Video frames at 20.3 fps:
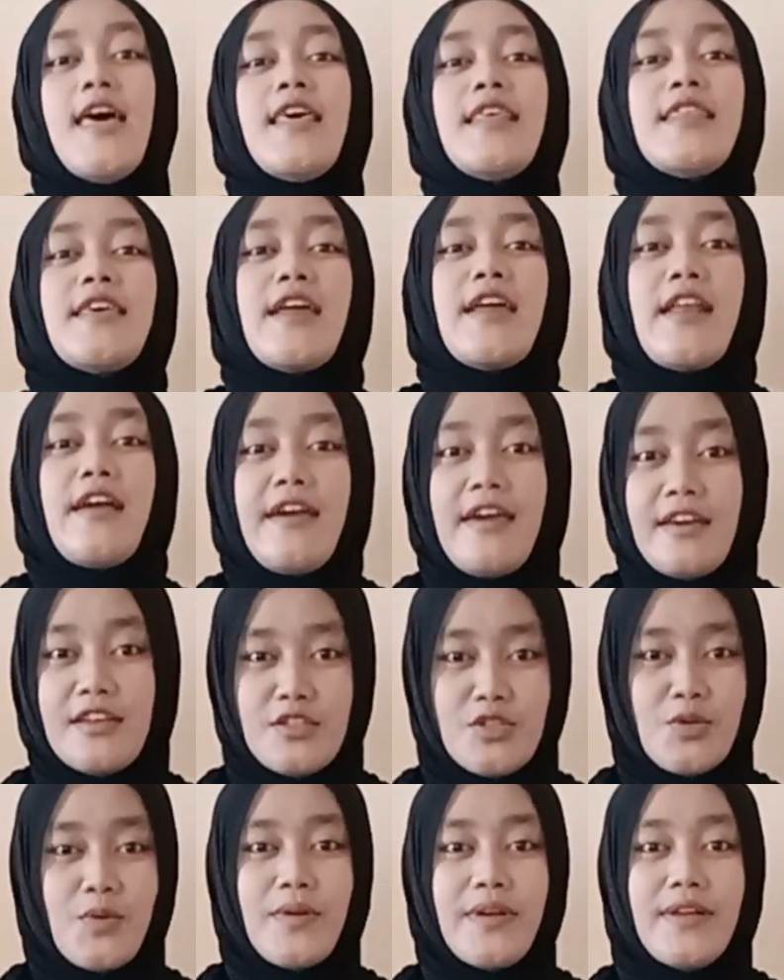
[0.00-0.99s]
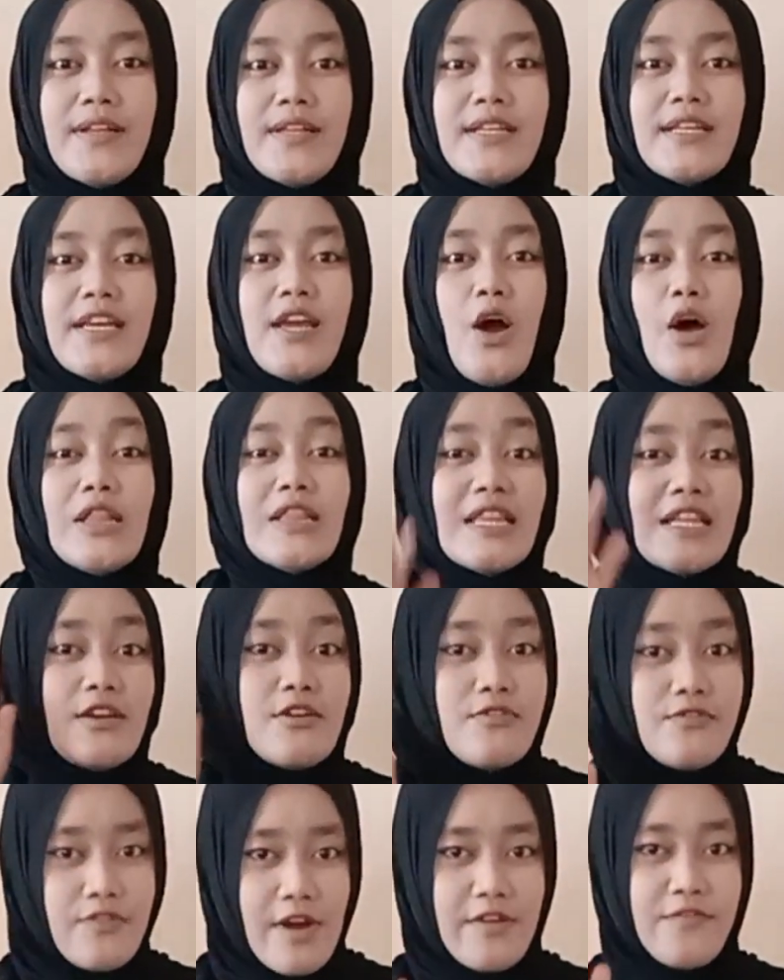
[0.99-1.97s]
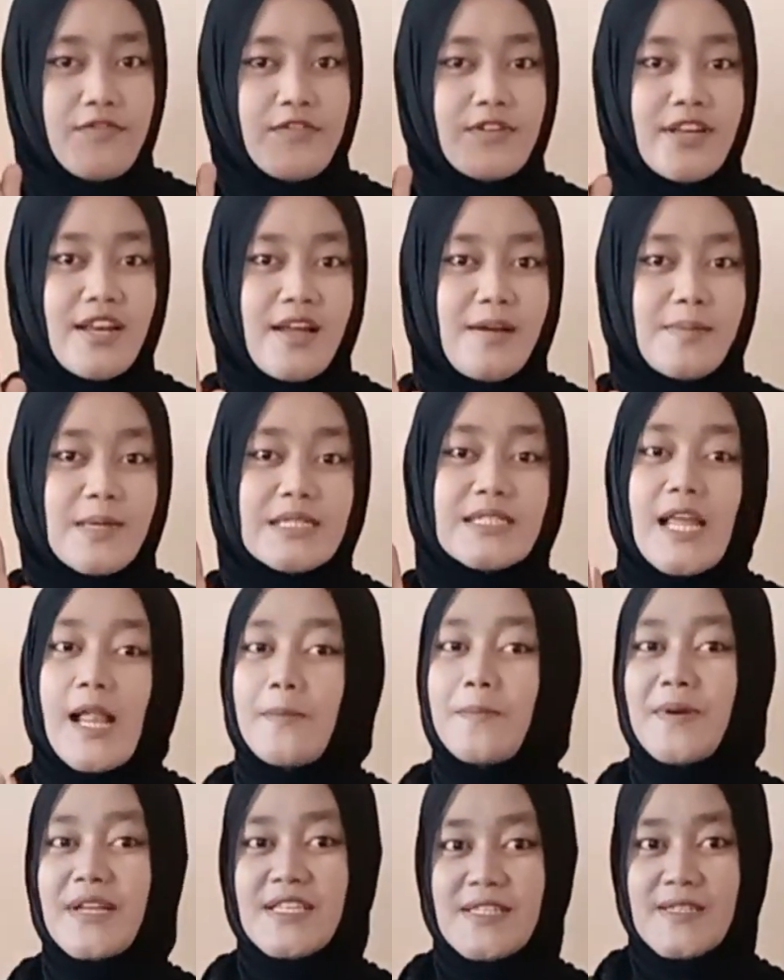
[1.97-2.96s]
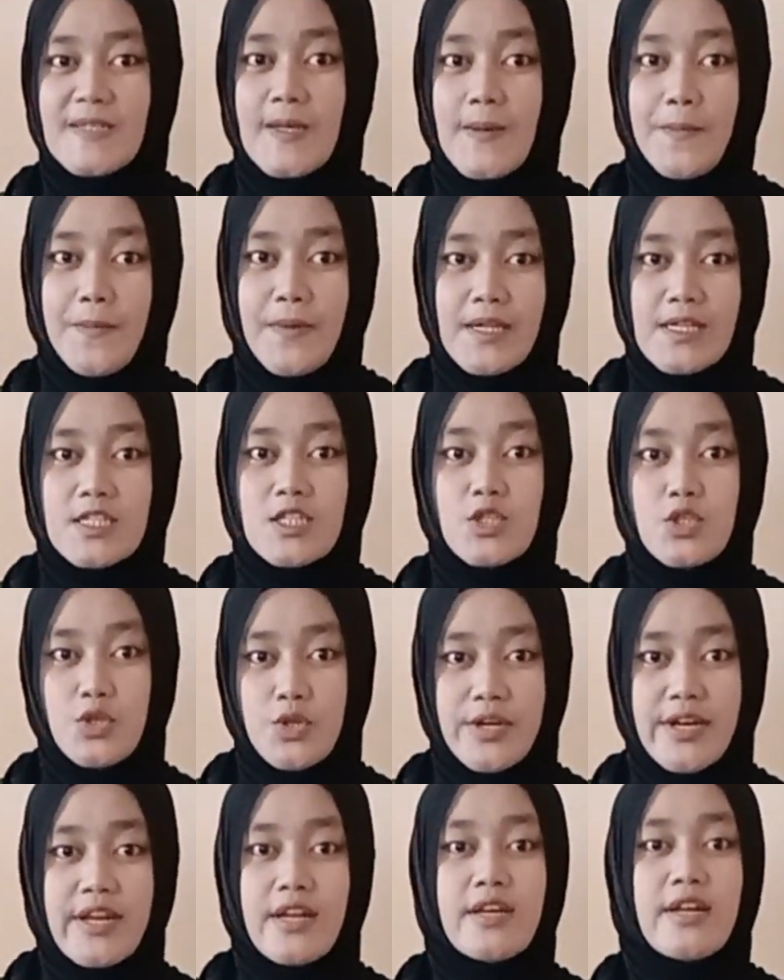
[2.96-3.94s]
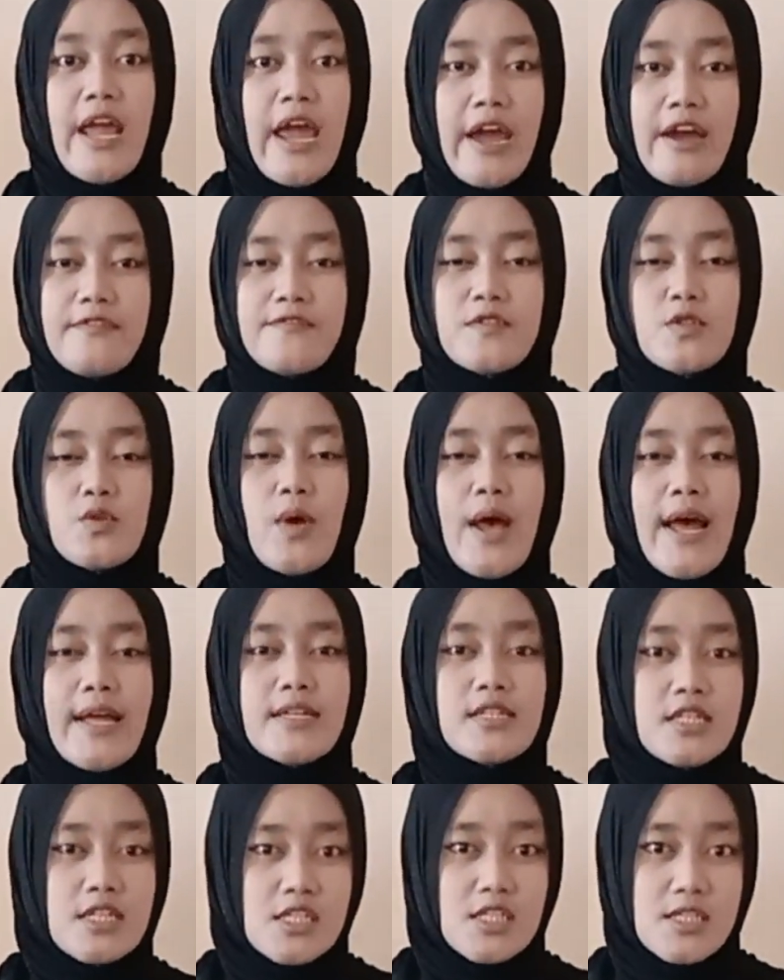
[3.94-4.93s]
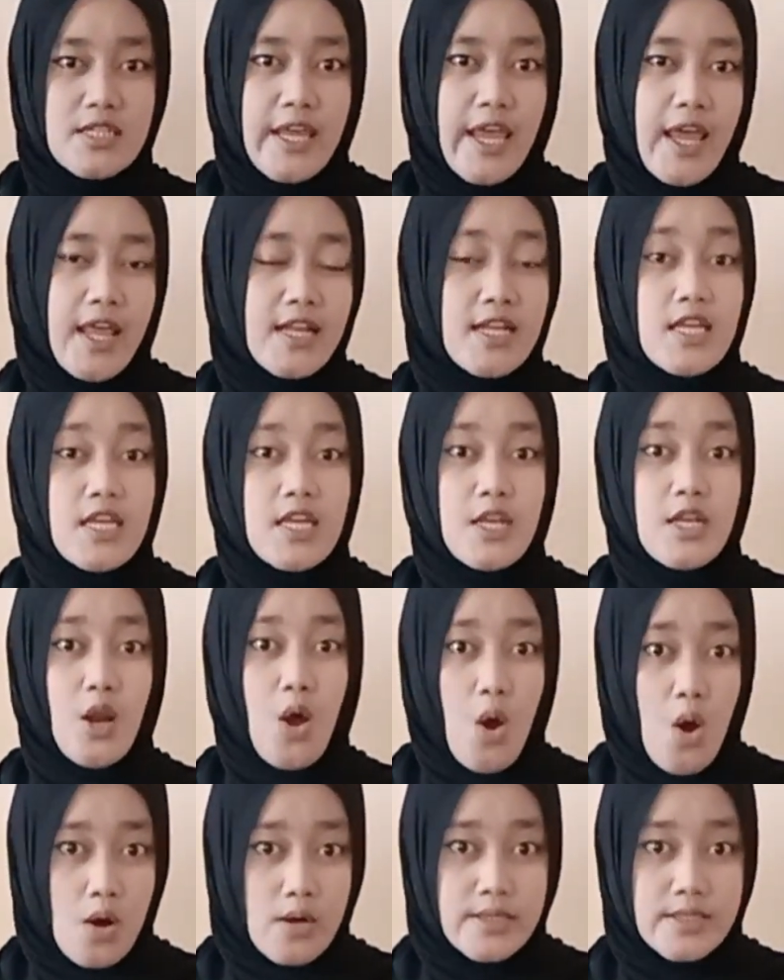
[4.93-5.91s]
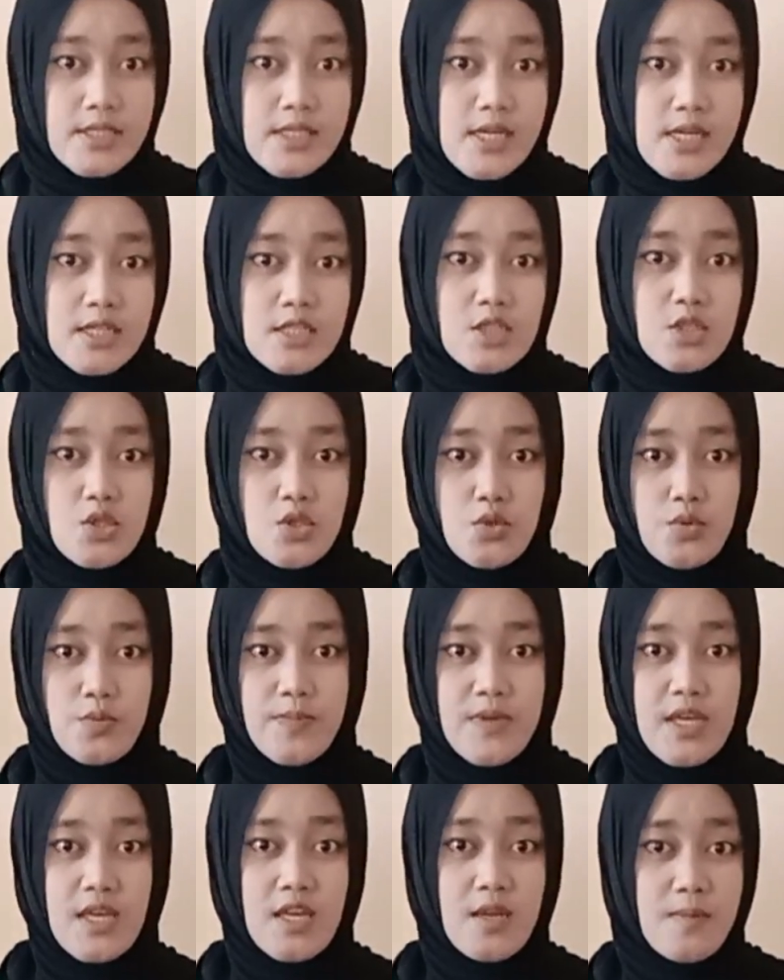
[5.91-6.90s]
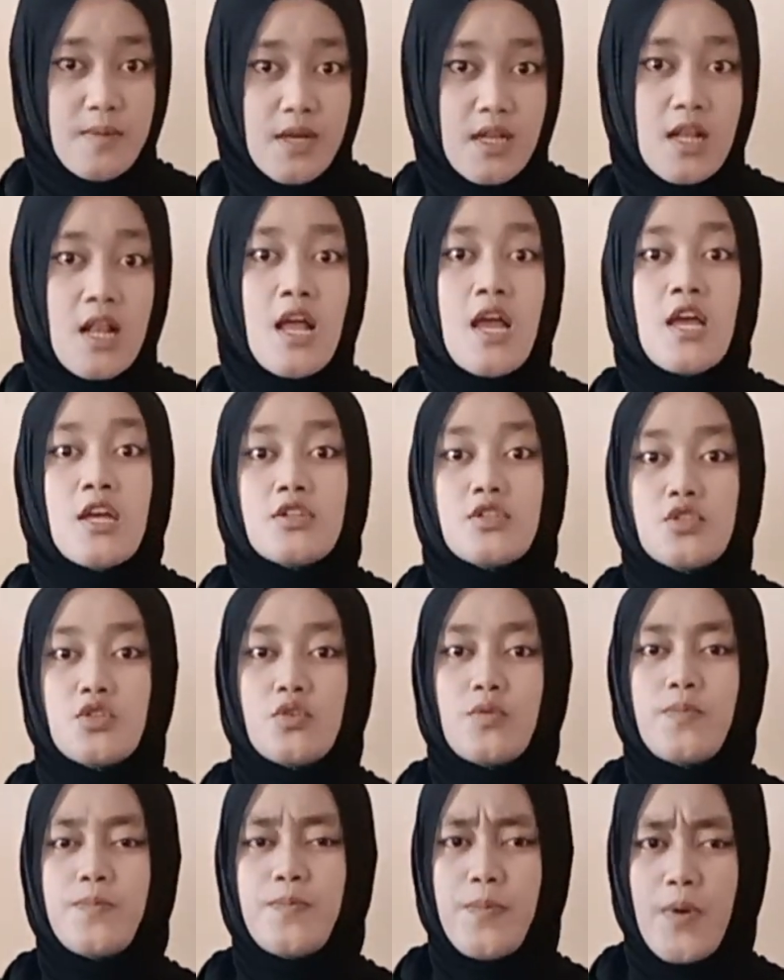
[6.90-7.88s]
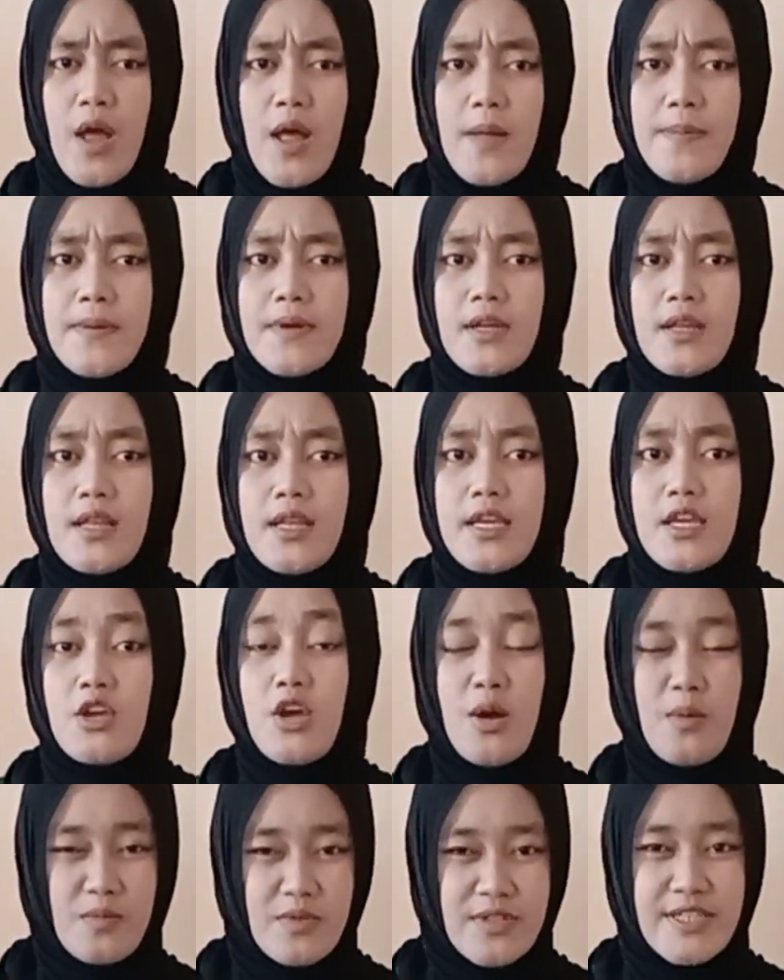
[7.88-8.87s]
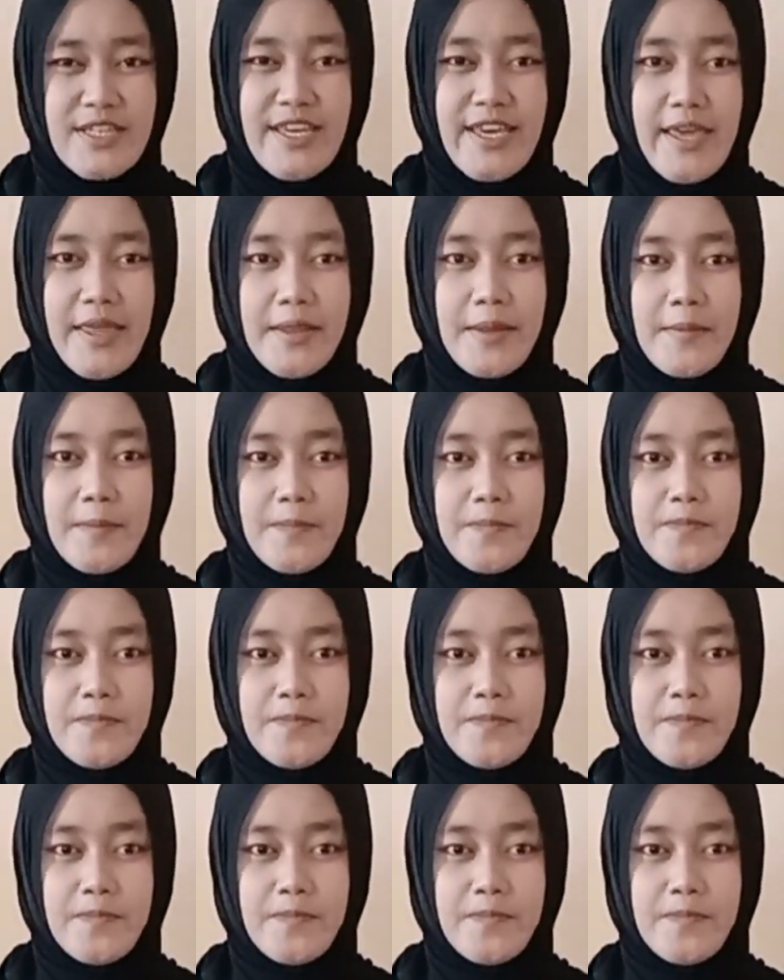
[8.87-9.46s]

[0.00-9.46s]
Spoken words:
There are actually only 5 fundamental principles students have to understand in order to be able to properly communicate.